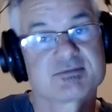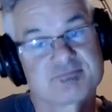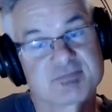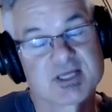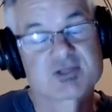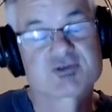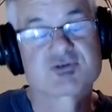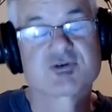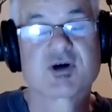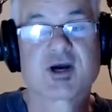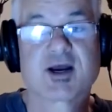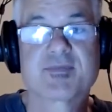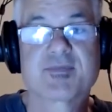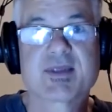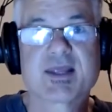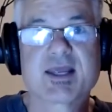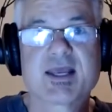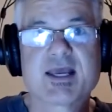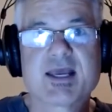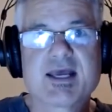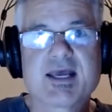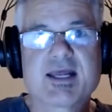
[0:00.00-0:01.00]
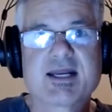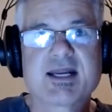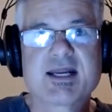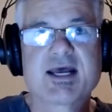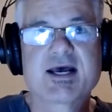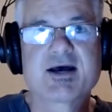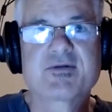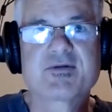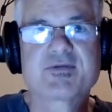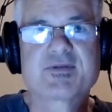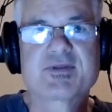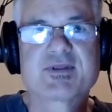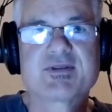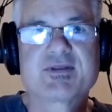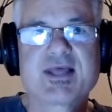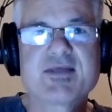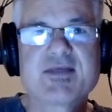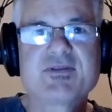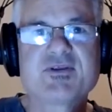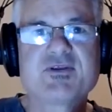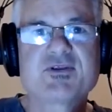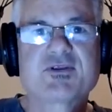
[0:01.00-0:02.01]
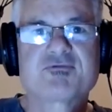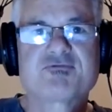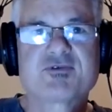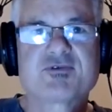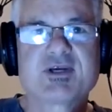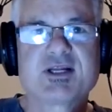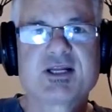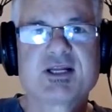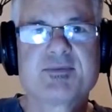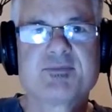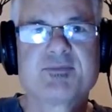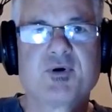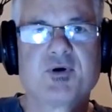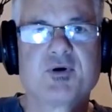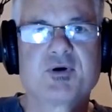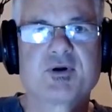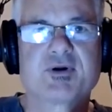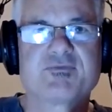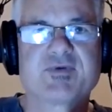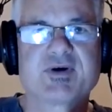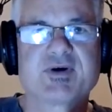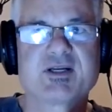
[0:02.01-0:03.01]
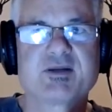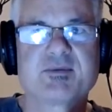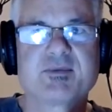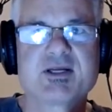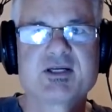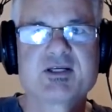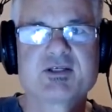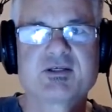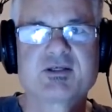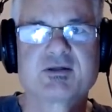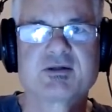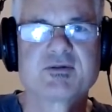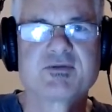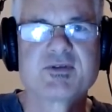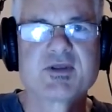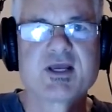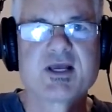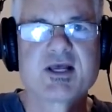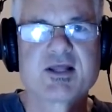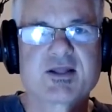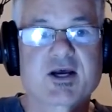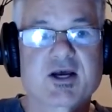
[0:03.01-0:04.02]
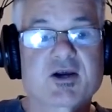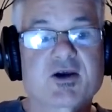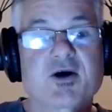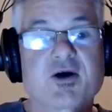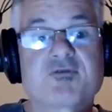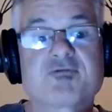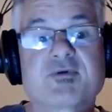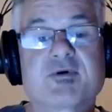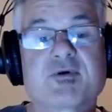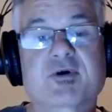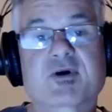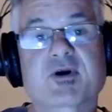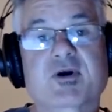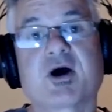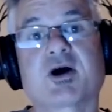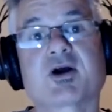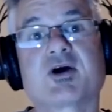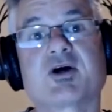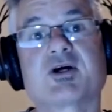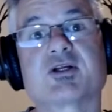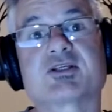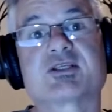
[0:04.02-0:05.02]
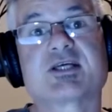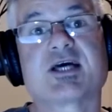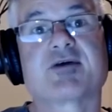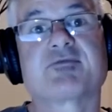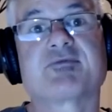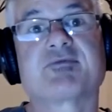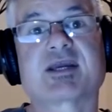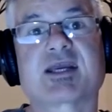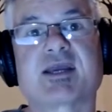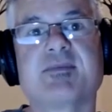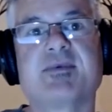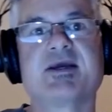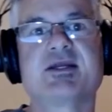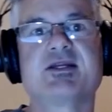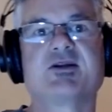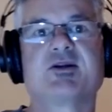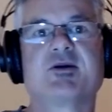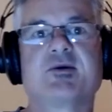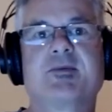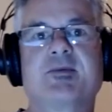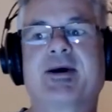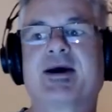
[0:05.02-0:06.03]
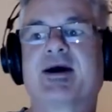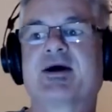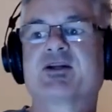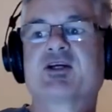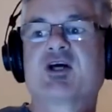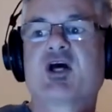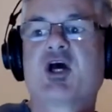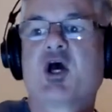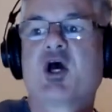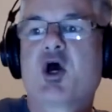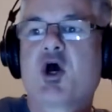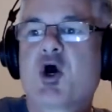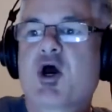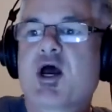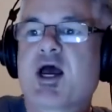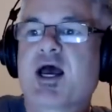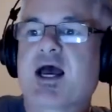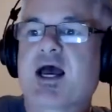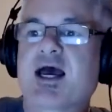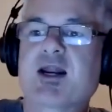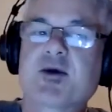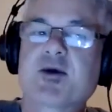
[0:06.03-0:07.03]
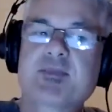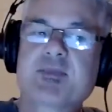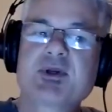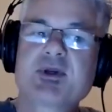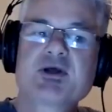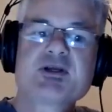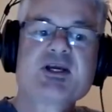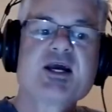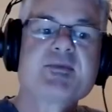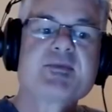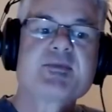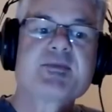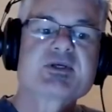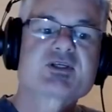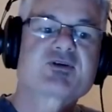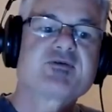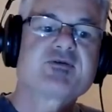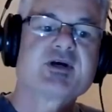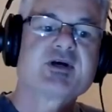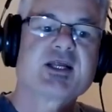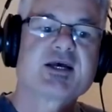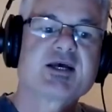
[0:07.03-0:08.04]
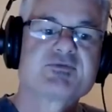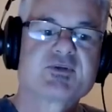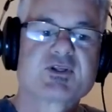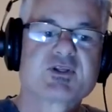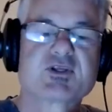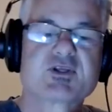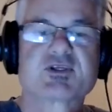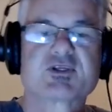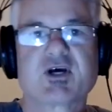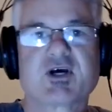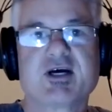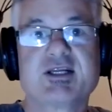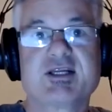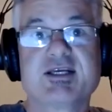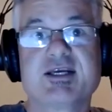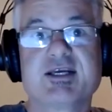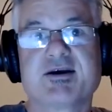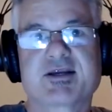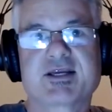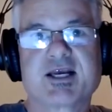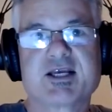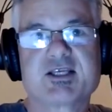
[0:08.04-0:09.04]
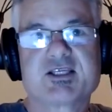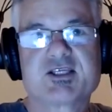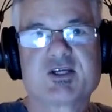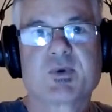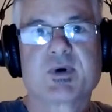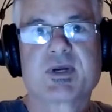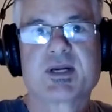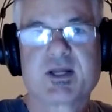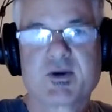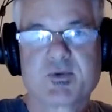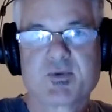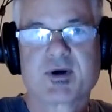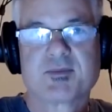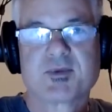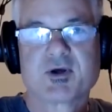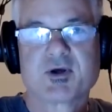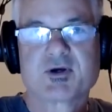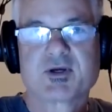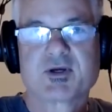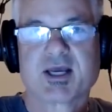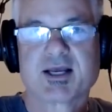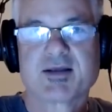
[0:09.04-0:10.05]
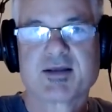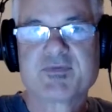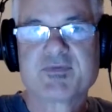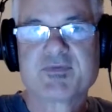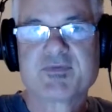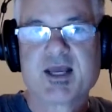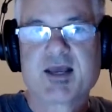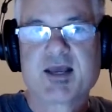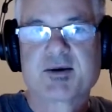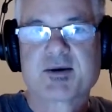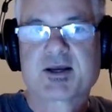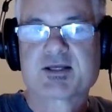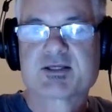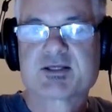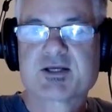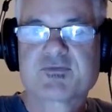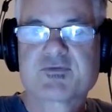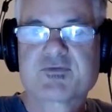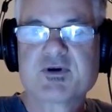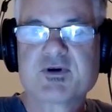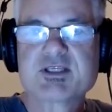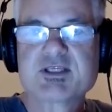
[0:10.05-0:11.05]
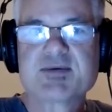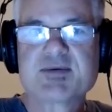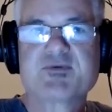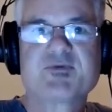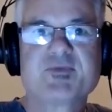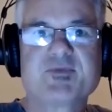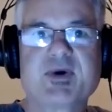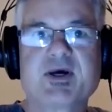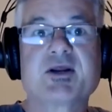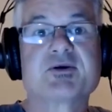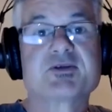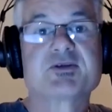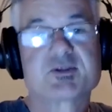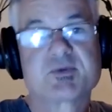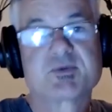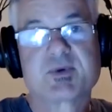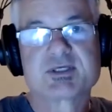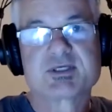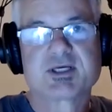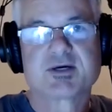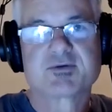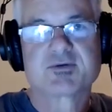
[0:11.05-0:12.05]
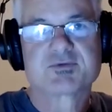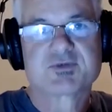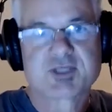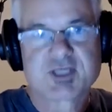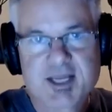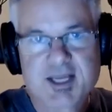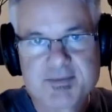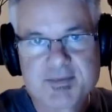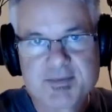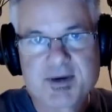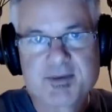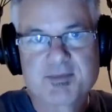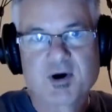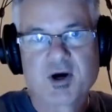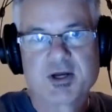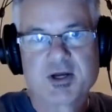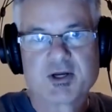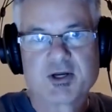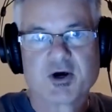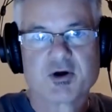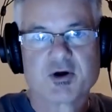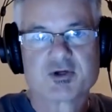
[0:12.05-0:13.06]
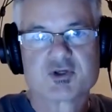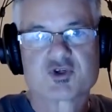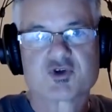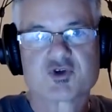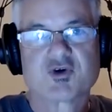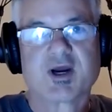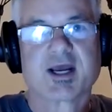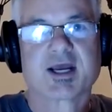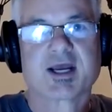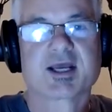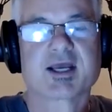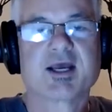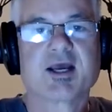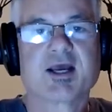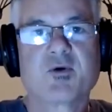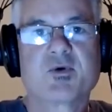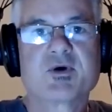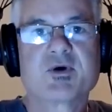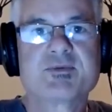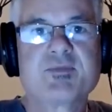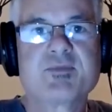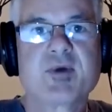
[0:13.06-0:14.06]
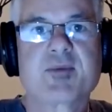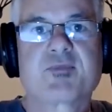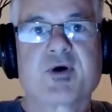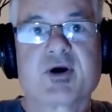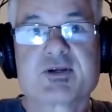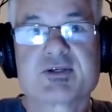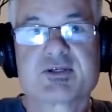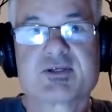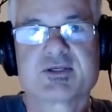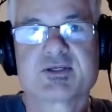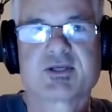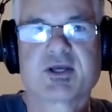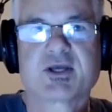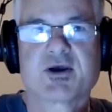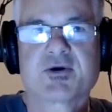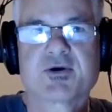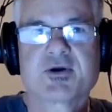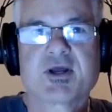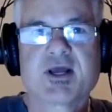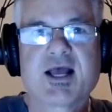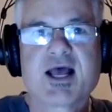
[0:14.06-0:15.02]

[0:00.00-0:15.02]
That's right. Now, the other really important fundamental I got recommended about, and I'll be looking at my screen over to the side here in case you wonder where I'm looking, because I've got some of my notes to myself to keep my mind on track with my process. So